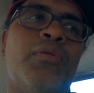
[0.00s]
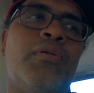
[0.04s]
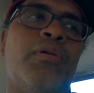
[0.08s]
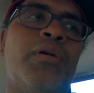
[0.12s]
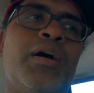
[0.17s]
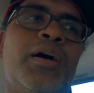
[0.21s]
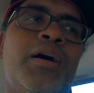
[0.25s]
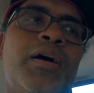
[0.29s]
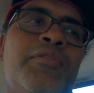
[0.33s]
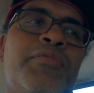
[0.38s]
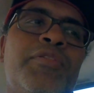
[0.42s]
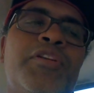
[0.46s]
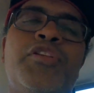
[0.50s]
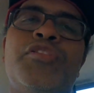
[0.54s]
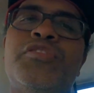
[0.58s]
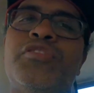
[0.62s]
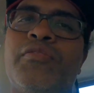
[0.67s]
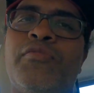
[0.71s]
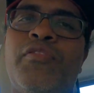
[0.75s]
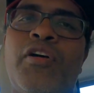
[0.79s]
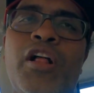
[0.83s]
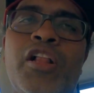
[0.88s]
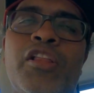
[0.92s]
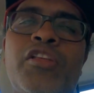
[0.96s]
reduce
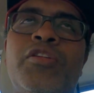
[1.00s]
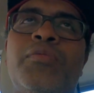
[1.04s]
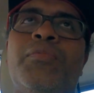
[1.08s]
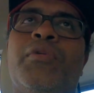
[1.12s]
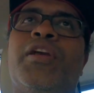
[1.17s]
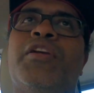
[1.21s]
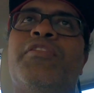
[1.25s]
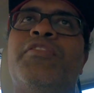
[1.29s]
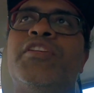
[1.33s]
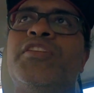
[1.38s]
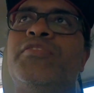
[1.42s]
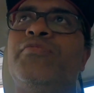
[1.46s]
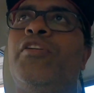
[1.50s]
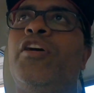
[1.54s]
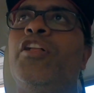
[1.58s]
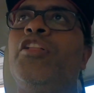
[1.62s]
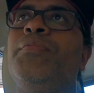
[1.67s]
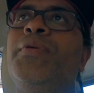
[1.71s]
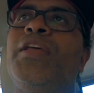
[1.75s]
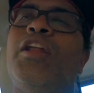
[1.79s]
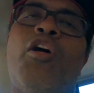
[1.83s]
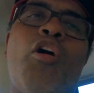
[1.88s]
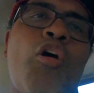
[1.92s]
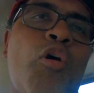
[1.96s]
the volume or increase the
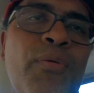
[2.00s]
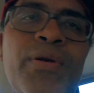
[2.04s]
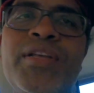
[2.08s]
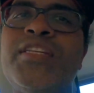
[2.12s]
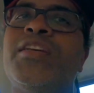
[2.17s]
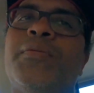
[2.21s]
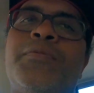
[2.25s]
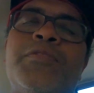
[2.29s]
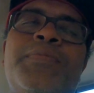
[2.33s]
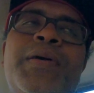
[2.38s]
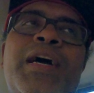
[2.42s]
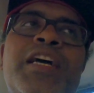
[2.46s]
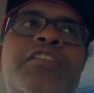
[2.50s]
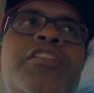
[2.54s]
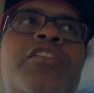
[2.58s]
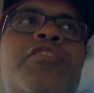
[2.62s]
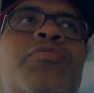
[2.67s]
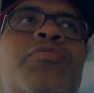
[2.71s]
volume. It always comes back to